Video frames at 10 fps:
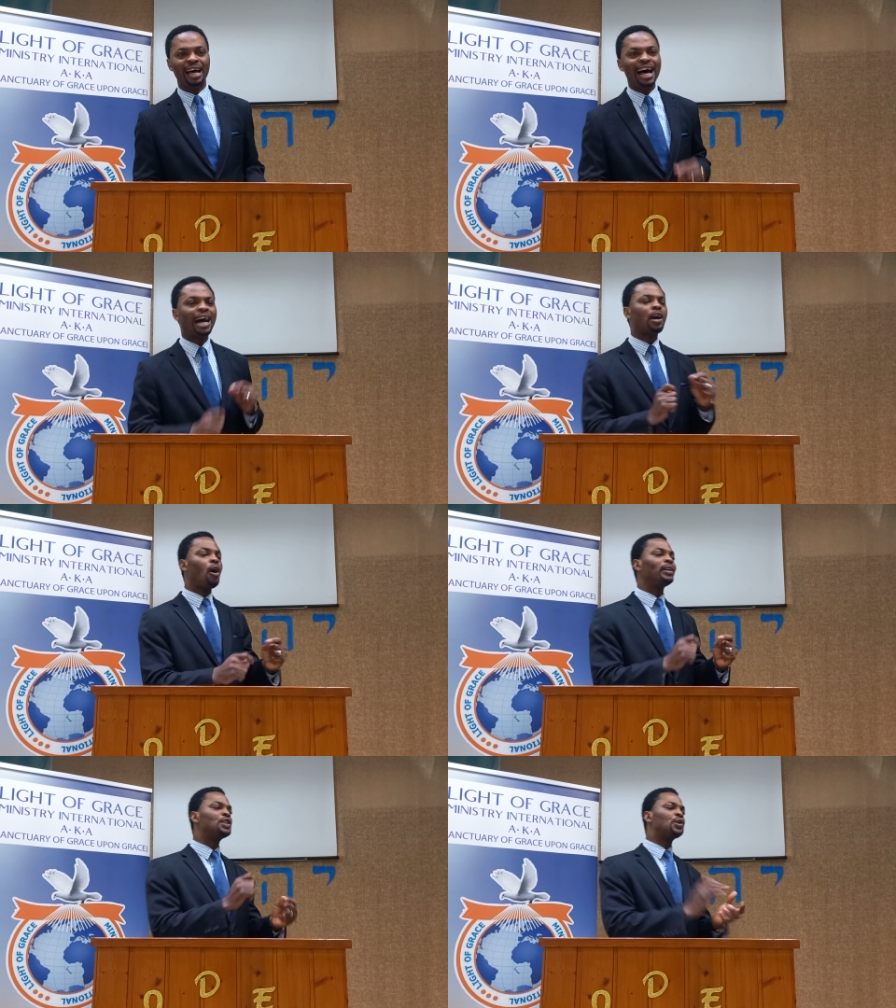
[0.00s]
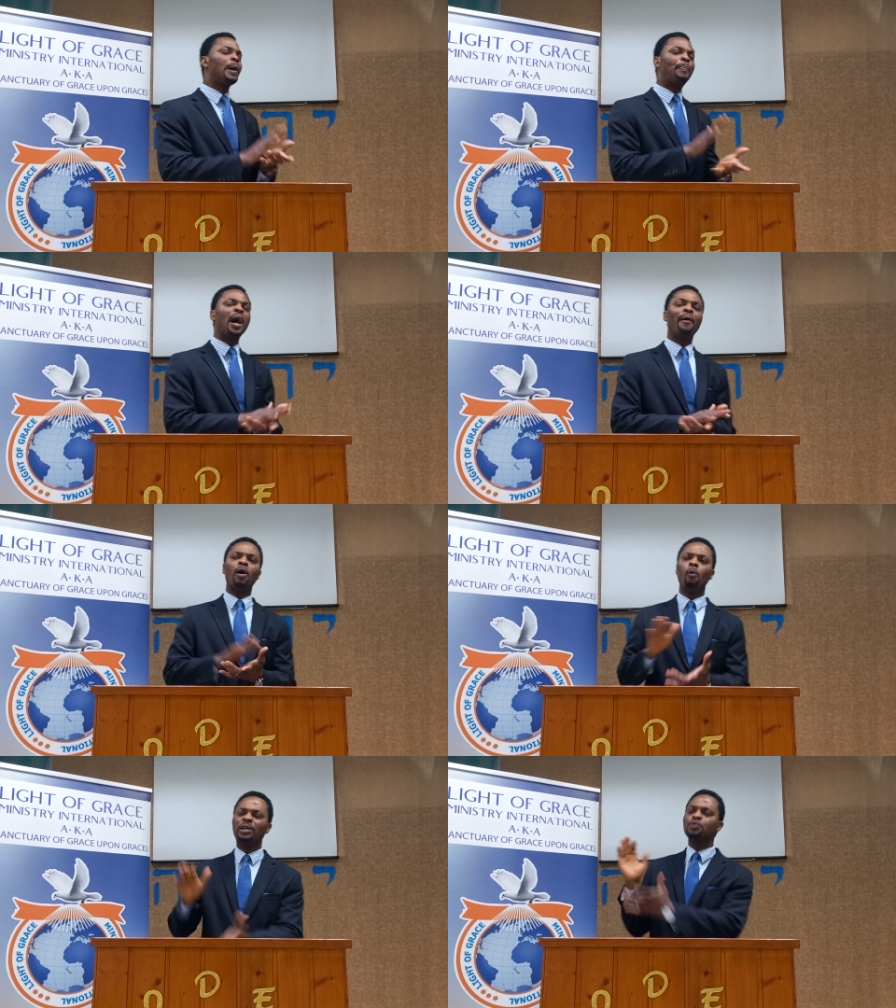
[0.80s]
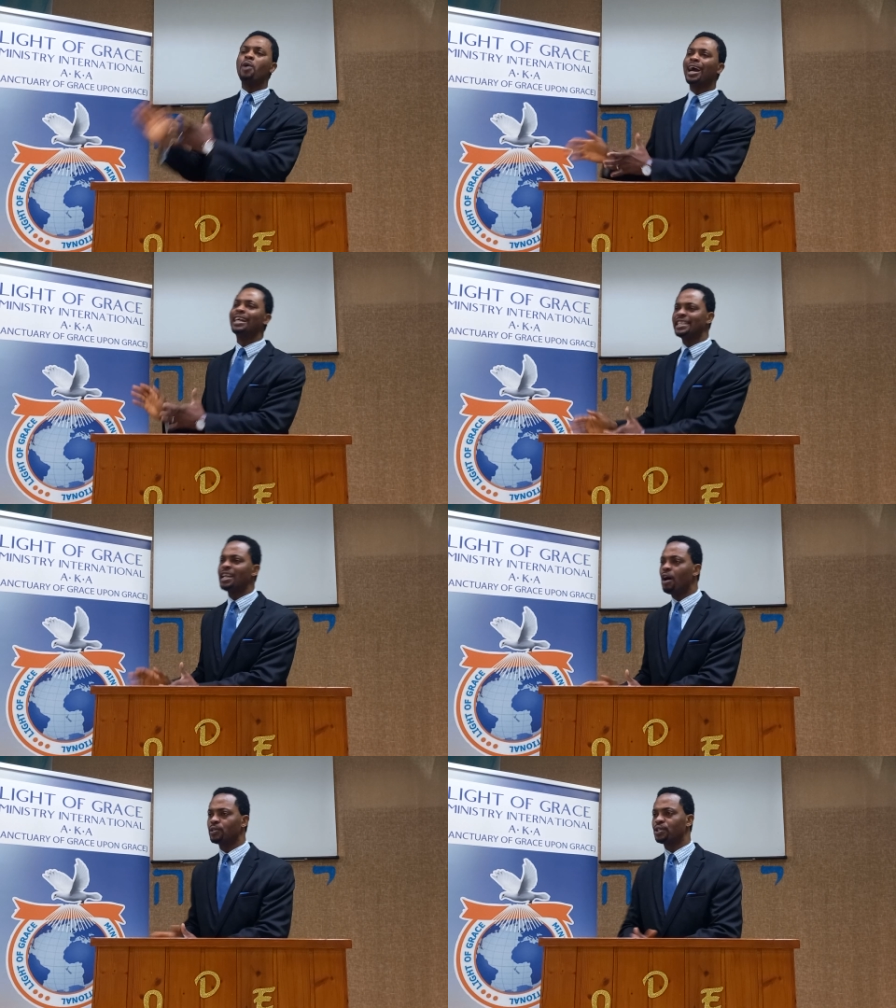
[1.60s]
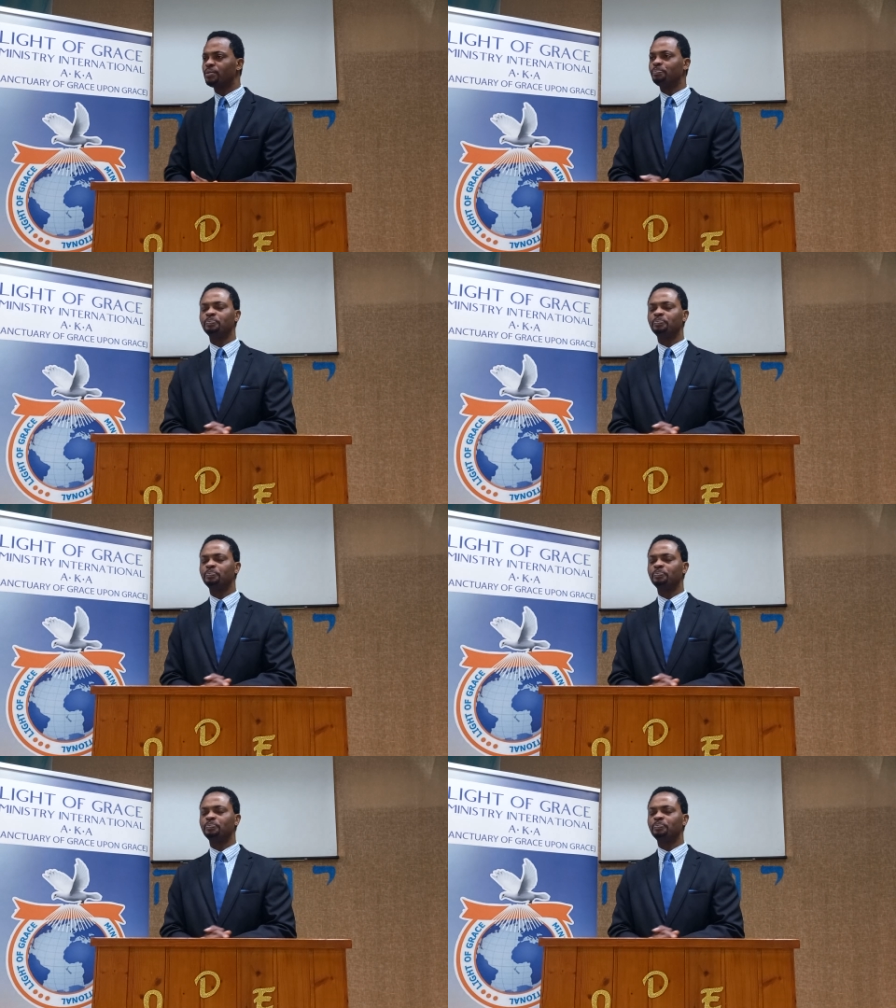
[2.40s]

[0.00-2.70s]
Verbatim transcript: according to the power which worketh in us.